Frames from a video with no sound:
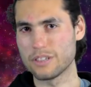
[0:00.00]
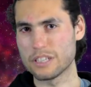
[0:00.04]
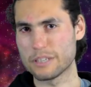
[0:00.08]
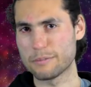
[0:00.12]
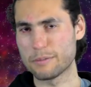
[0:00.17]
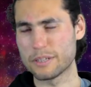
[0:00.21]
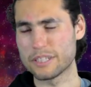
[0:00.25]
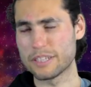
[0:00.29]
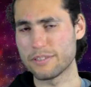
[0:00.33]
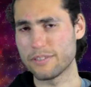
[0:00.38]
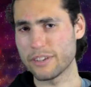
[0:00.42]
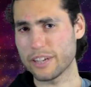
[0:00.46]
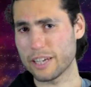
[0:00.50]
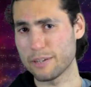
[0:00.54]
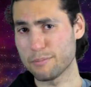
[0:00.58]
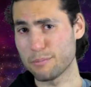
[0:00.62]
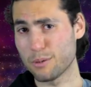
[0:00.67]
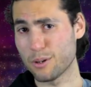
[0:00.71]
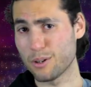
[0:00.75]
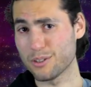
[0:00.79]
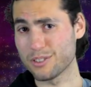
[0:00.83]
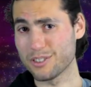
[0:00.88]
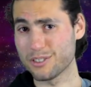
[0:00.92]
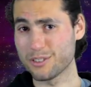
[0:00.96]
specific
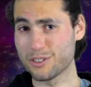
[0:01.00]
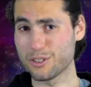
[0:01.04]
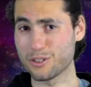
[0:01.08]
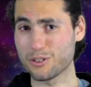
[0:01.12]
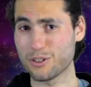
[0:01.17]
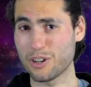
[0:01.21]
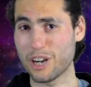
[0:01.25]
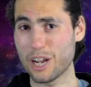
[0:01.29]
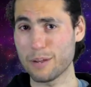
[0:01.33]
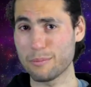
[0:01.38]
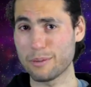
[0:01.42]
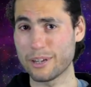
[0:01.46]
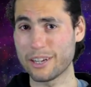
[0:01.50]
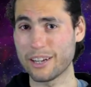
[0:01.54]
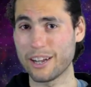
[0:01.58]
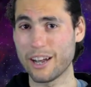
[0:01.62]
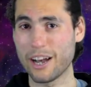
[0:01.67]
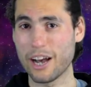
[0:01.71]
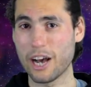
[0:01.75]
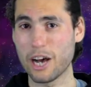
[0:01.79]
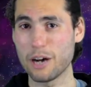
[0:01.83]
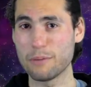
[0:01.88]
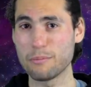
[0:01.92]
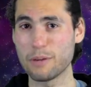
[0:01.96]
impulse is describing
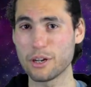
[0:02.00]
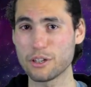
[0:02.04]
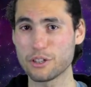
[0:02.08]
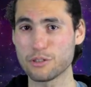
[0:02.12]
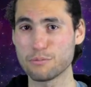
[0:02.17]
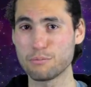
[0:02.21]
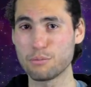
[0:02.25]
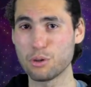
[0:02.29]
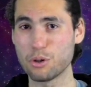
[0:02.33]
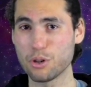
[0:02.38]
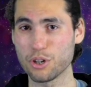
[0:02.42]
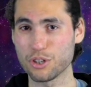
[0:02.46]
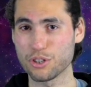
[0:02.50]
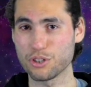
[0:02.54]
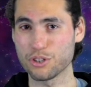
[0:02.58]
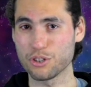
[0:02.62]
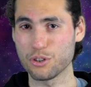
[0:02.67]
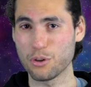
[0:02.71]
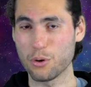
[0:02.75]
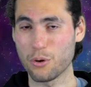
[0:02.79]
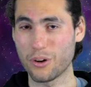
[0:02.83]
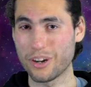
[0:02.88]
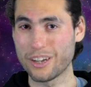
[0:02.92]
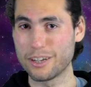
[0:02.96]
how much push
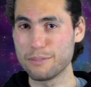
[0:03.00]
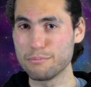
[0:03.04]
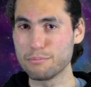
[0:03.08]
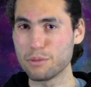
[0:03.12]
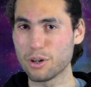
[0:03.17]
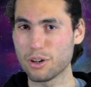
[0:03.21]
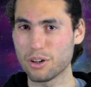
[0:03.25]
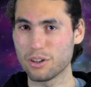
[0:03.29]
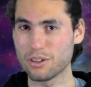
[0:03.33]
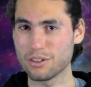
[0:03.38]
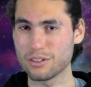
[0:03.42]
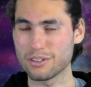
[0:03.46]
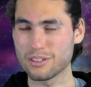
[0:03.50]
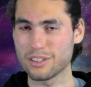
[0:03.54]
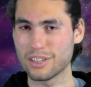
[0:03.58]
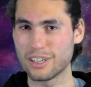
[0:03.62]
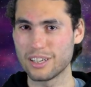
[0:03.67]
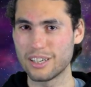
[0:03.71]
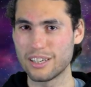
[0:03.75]
or impulse